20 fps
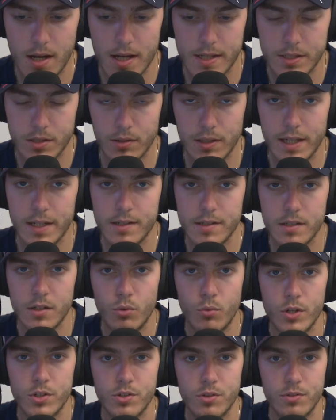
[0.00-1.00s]
So let us
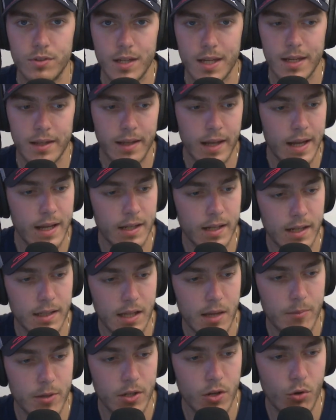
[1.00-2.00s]
know what you think. And
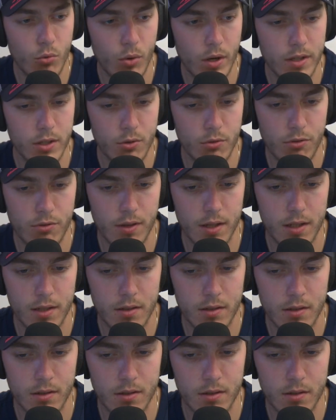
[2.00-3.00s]
let me know what you think.
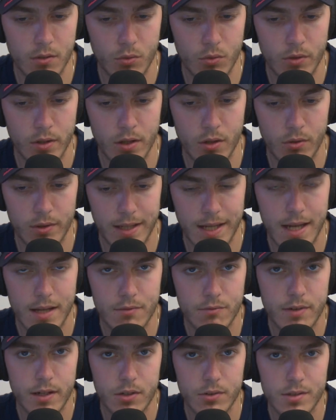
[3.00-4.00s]
Can
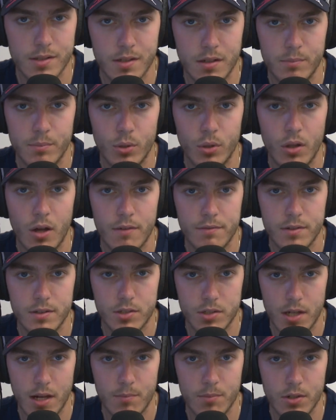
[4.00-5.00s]
Vettel still pull off this
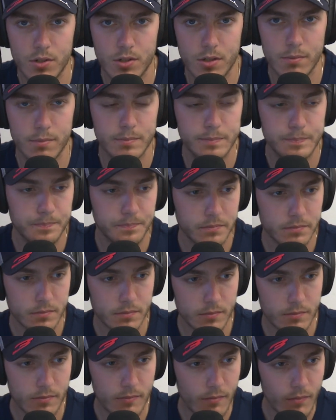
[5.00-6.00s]
championship?
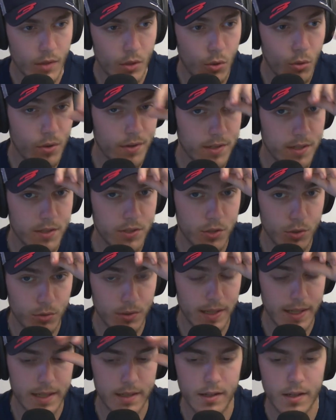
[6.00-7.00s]
Or is it too
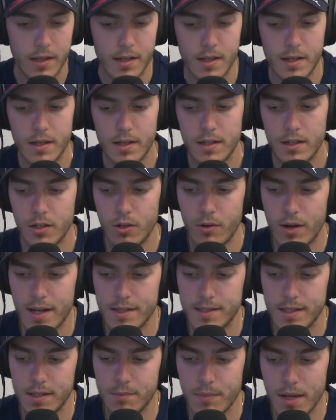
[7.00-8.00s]
late?
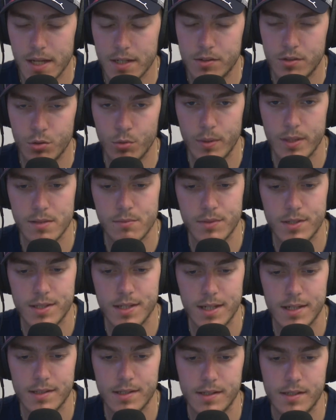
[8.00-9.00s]
Has he made too many
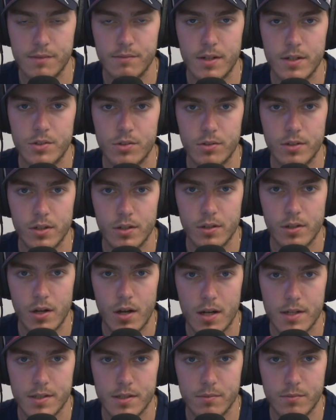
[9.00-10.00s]
mistakes that's eventually going to
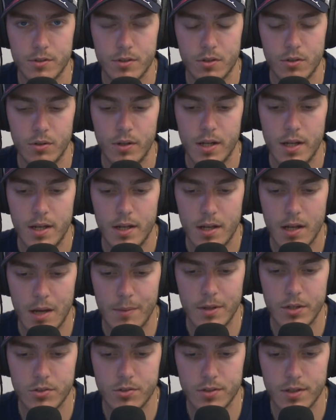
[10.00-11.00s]
cost him? So
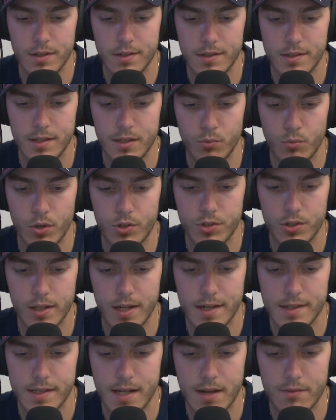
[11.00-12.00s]
I'm interested to see what you
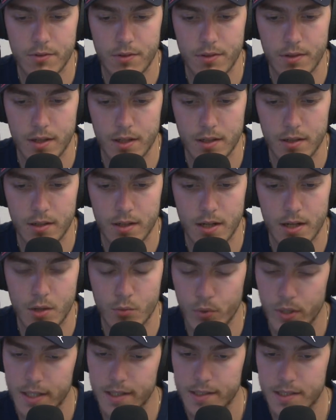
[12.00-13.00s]
guys have to think.
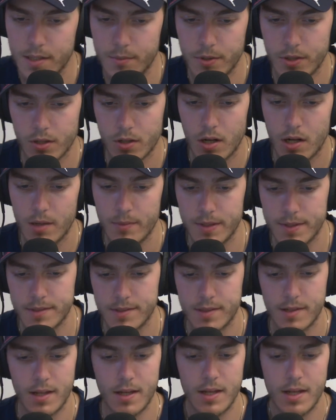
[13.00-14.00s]
Reading some of the
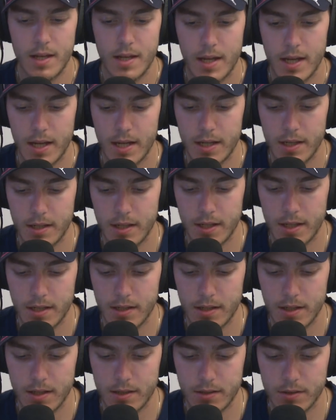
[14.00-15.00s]
comments
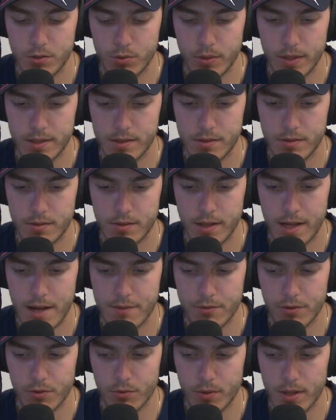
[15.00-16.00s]
and the tweets
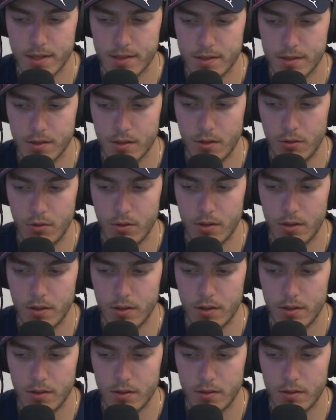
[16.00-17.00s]
after the race,
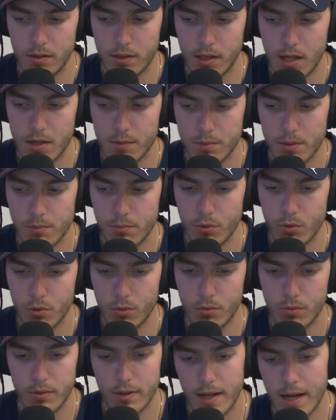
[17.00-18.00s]
a lot of
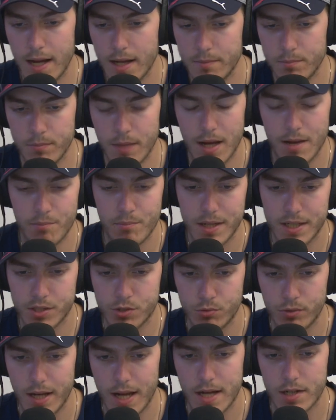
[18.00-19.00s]
people had
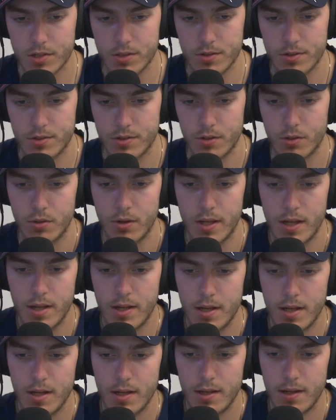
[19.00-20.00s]
mixed reactions. So,
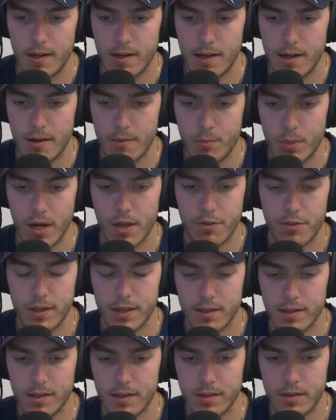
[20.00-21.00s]
but I
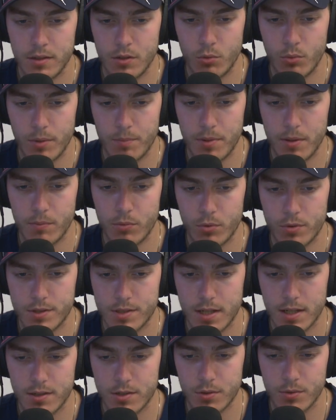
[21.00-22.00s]
think what people were
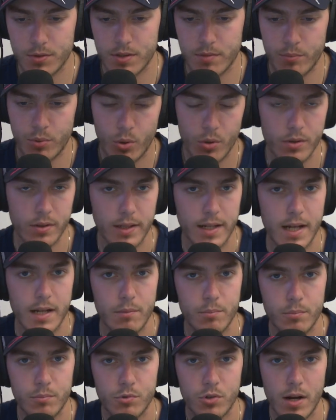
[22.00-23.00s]
saying too, it's important to kind
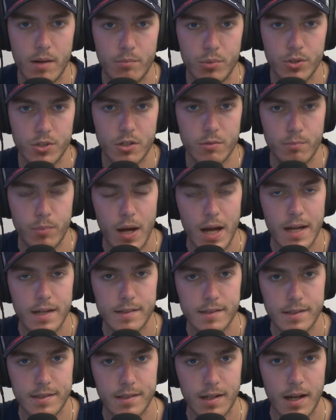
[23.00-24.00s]
of try and put your
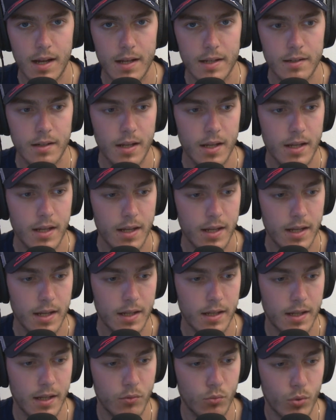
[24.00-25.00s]
bias aside
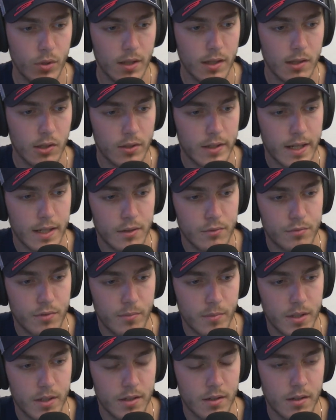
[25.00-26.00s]
and really look at it
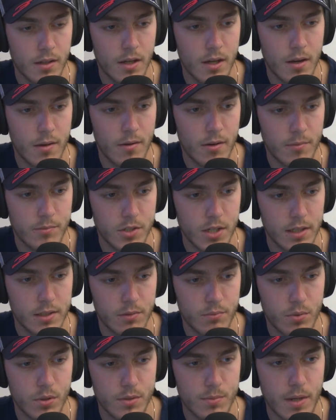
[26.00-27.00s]
from an
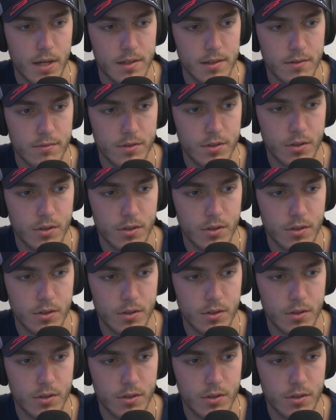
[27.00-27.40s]
objective perspective.